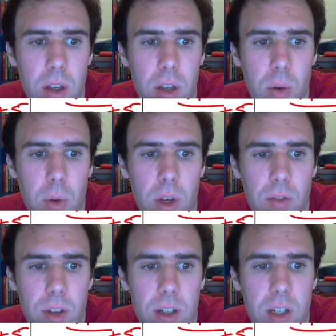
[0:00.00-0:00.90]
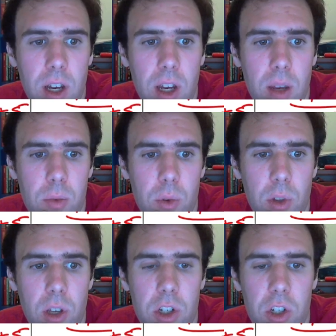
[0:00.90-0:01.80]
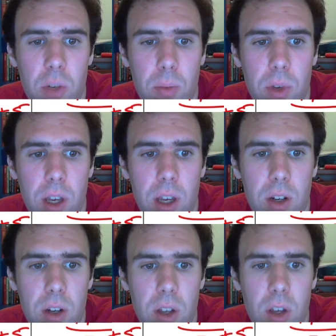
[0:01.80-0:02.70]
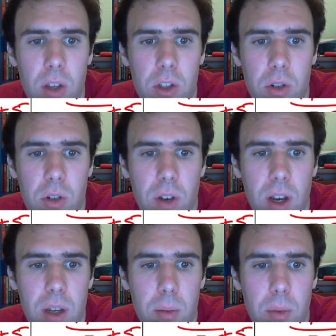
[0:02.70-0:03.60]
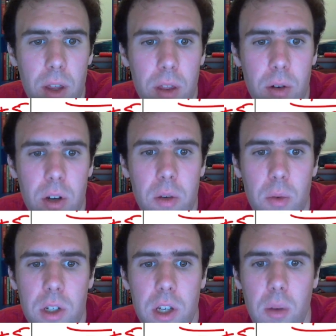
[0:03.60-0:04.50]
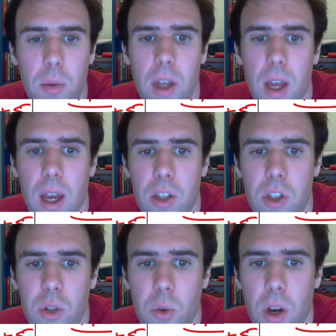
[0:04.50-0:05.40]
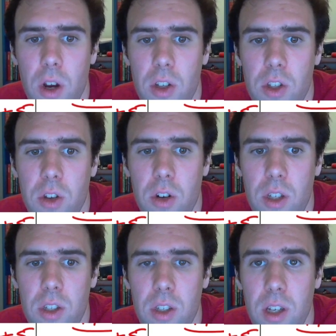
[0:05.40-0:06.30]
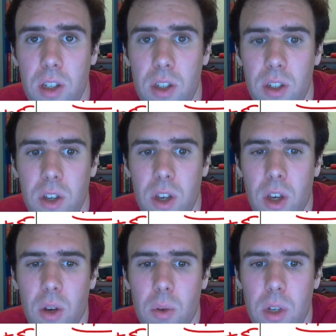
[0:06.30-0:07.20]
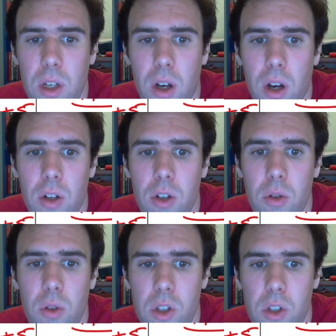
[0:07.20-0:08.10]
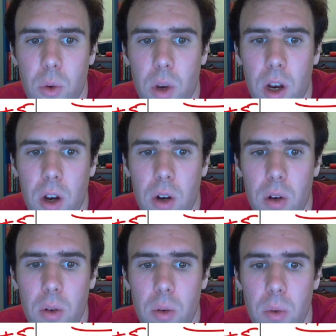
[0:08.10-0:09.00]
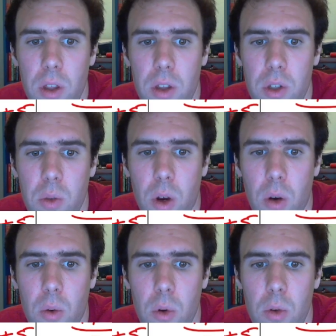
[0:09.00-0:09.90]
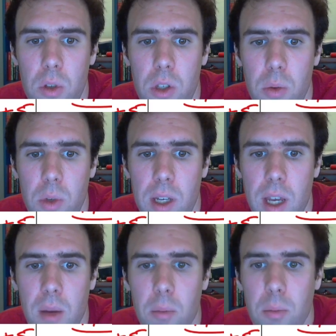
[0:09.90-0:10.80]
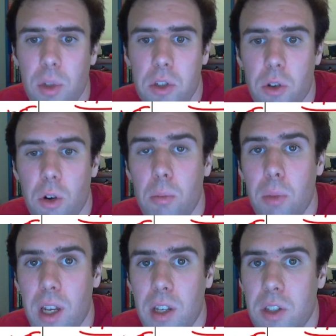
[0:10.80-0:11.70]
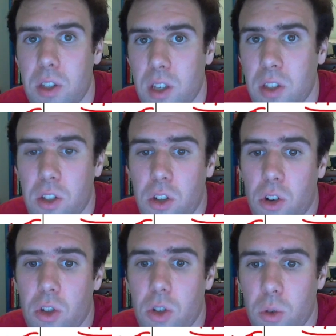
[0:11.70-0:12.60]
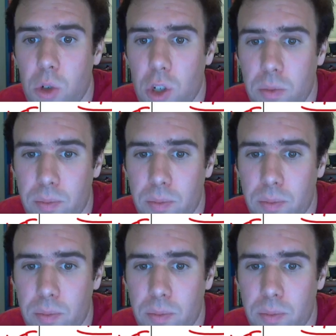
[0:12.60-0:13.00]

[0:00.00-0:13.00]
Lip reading: We have that times relationship again. So dividing by 3 would tell me that x squared is 36. We need to undo the squared with a square root, so we get plus or minus 6 as our solution.